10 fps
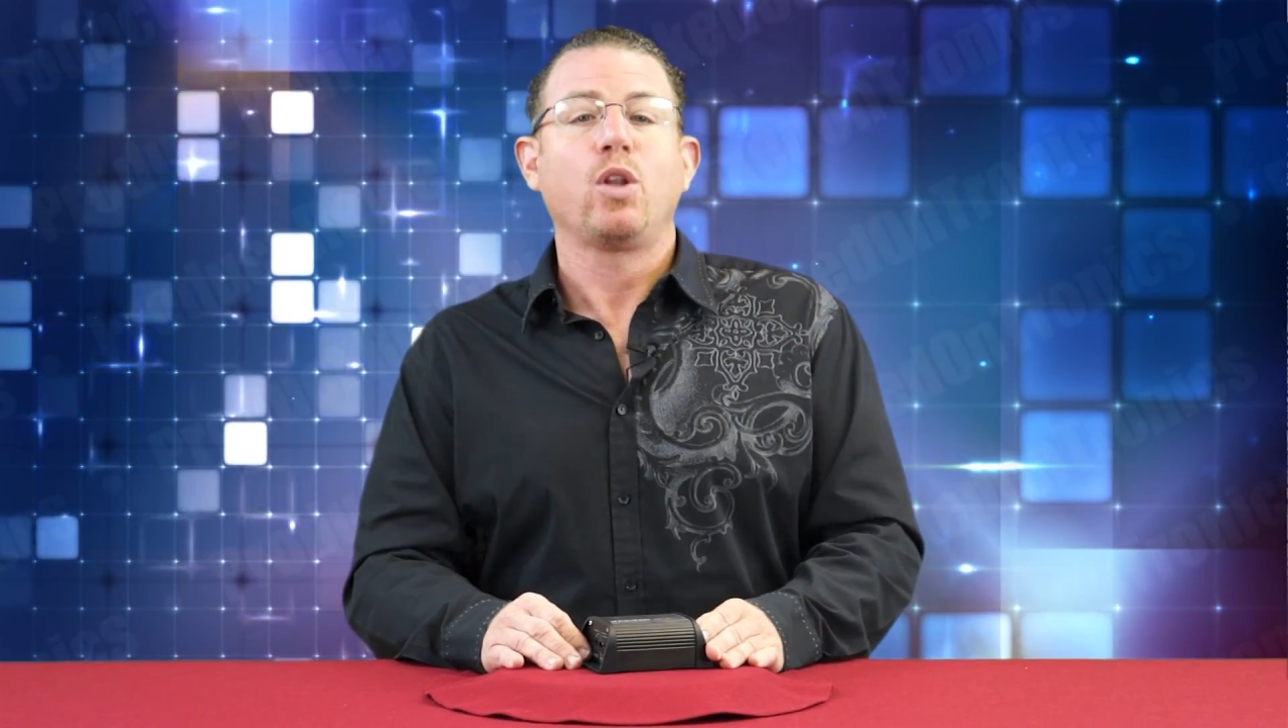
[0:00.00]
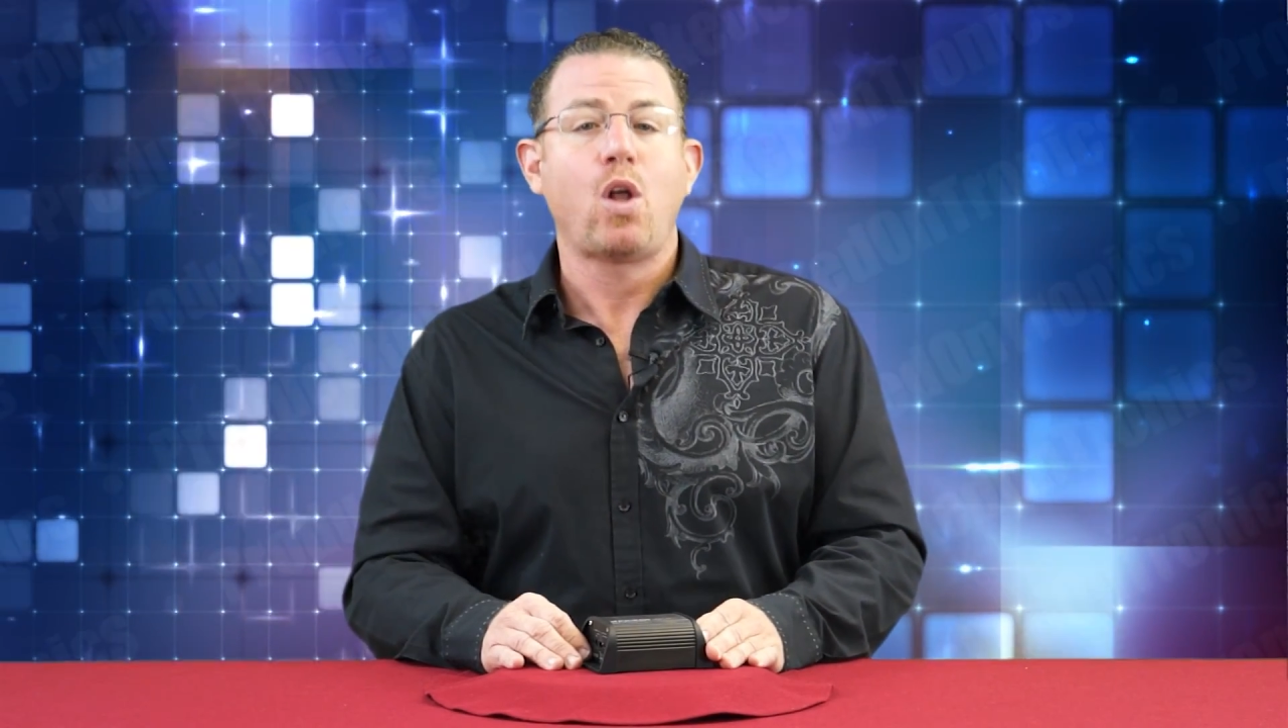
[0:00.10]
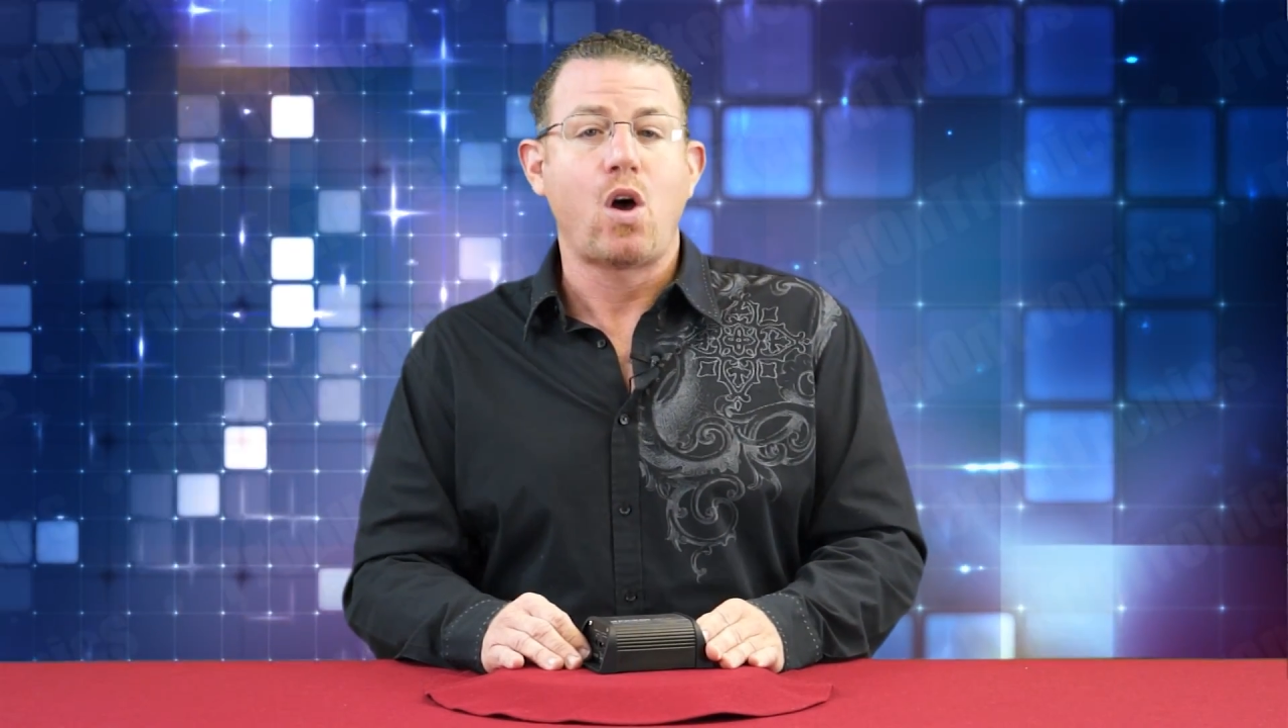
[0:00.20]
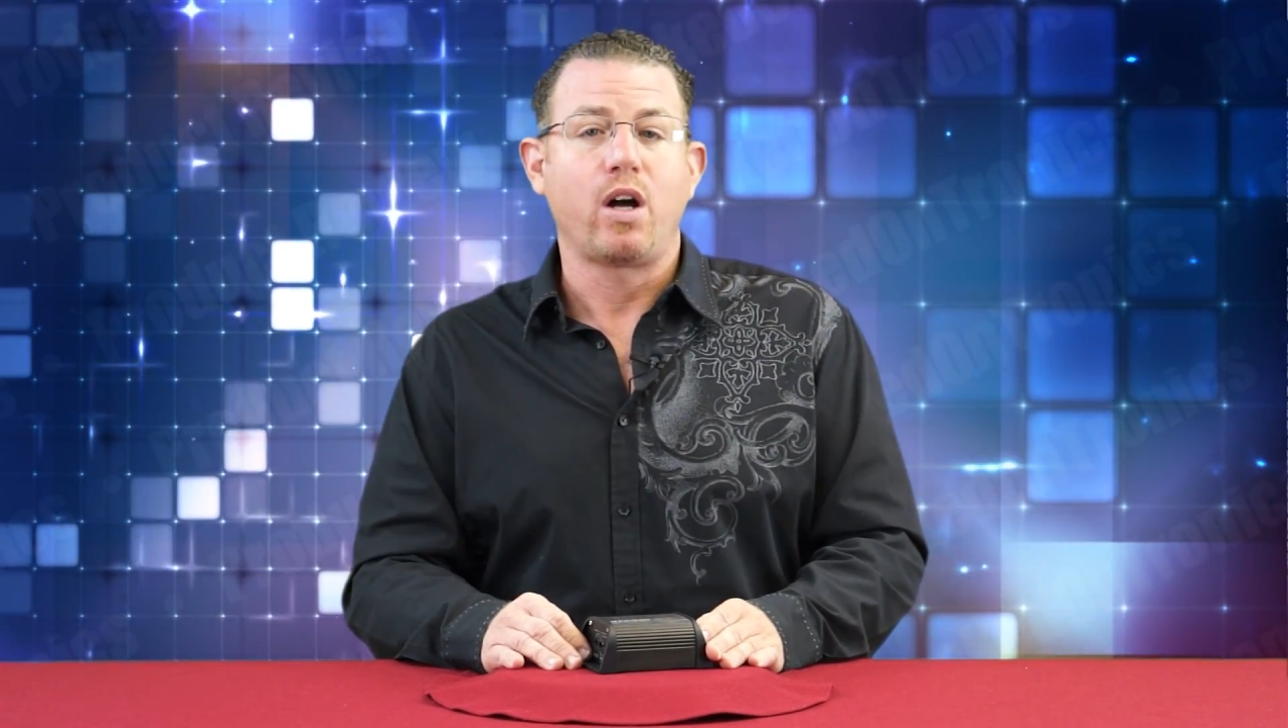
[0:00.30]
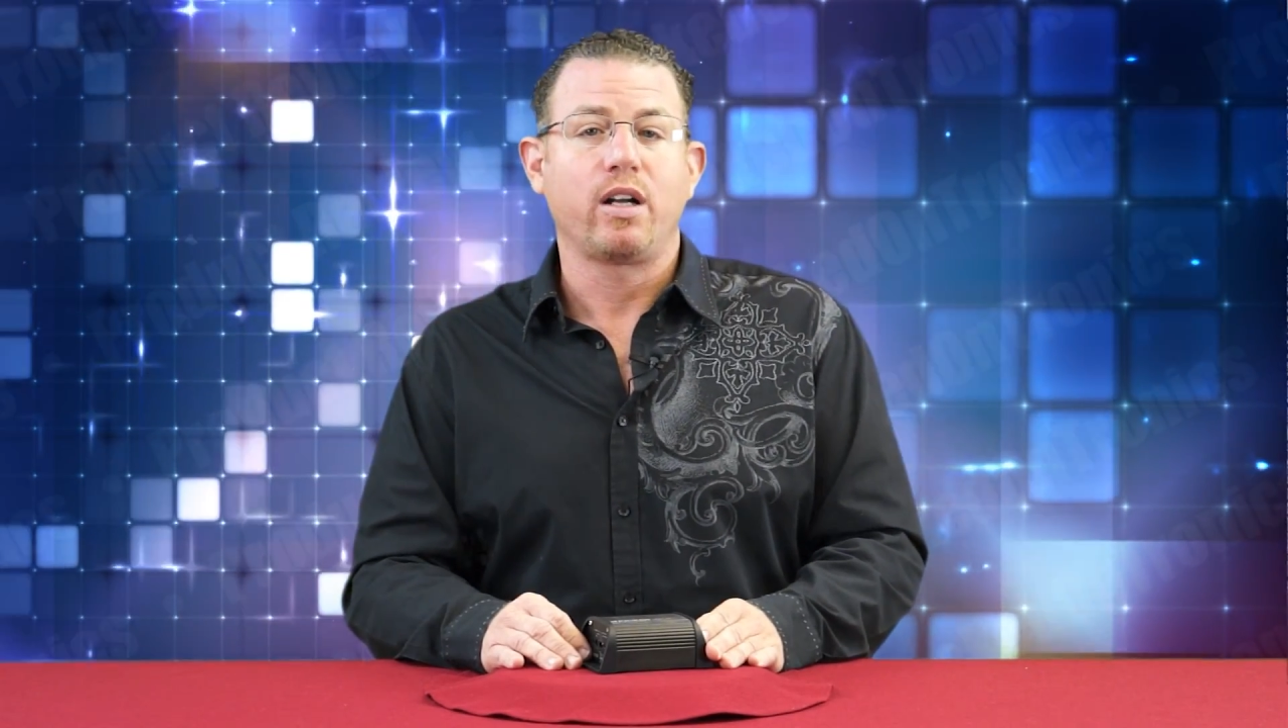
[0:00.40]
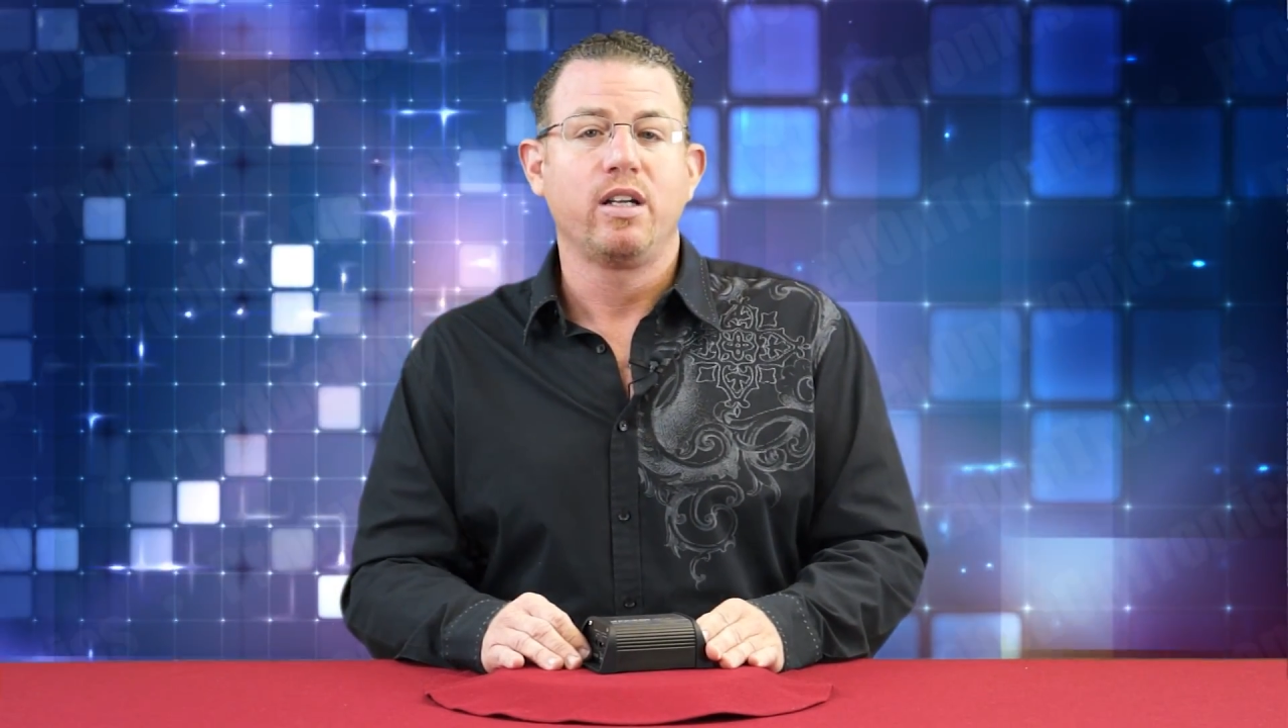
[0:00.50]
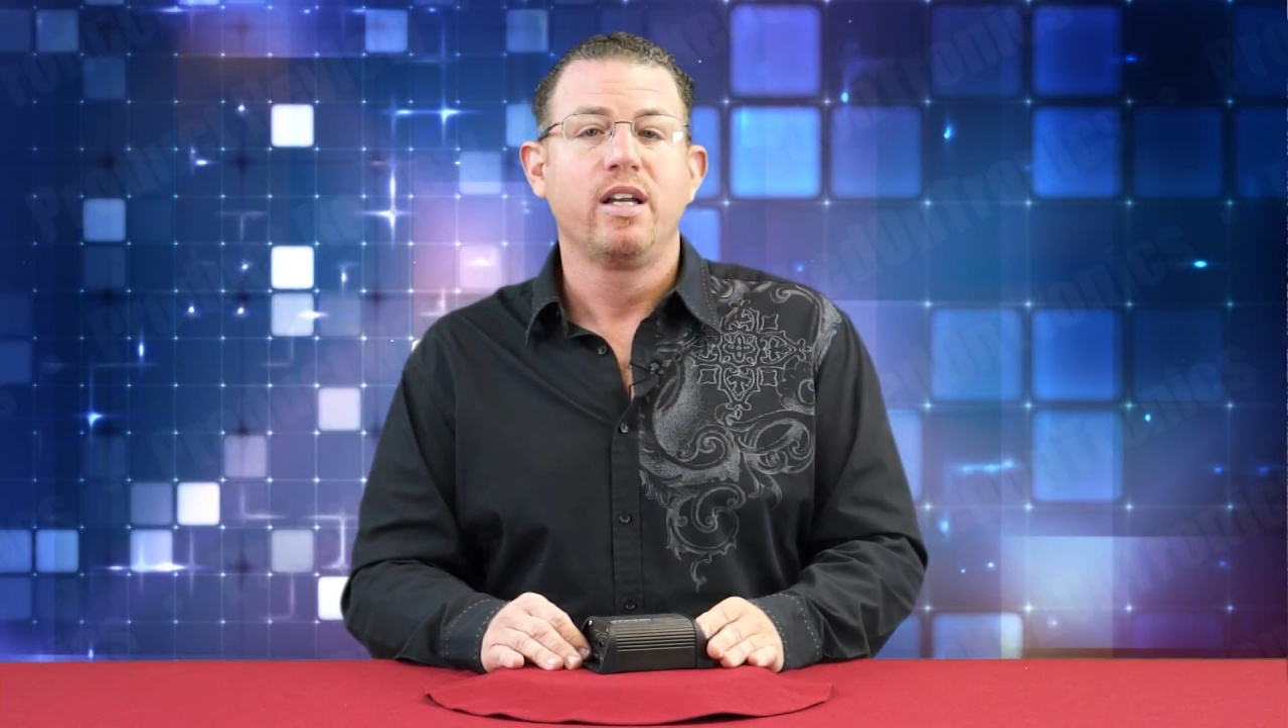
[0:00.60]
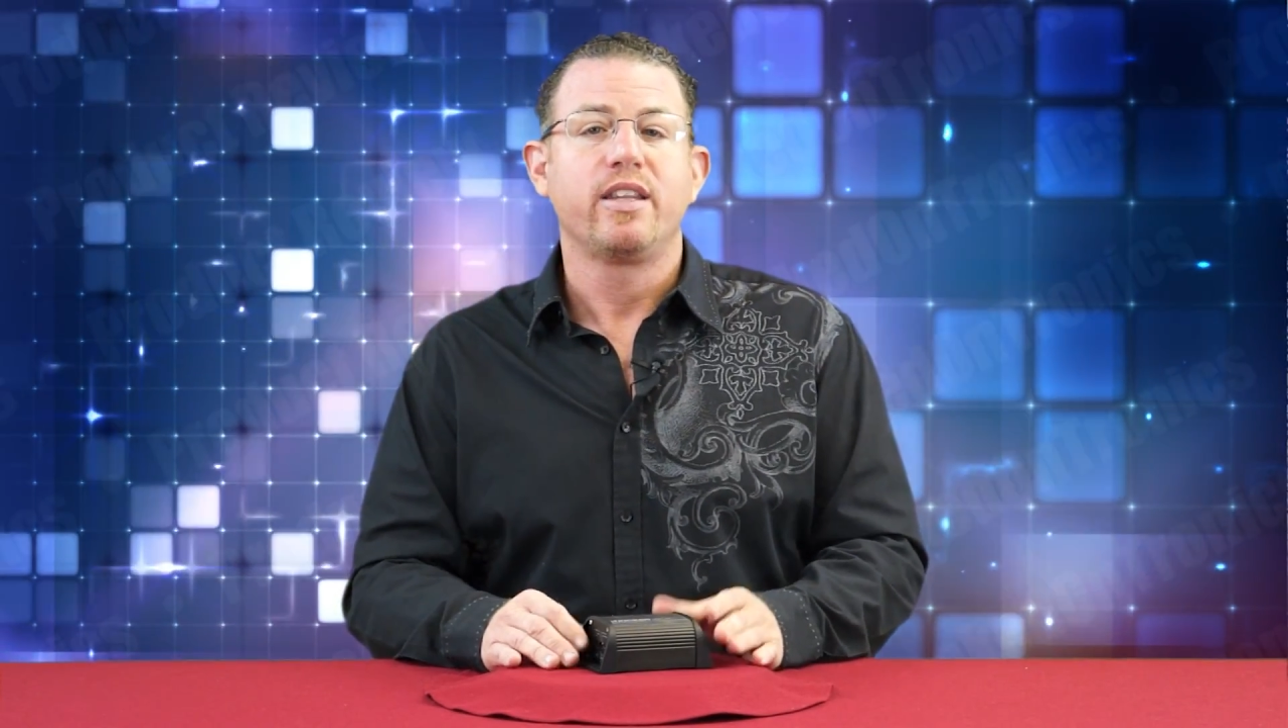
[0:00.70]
long,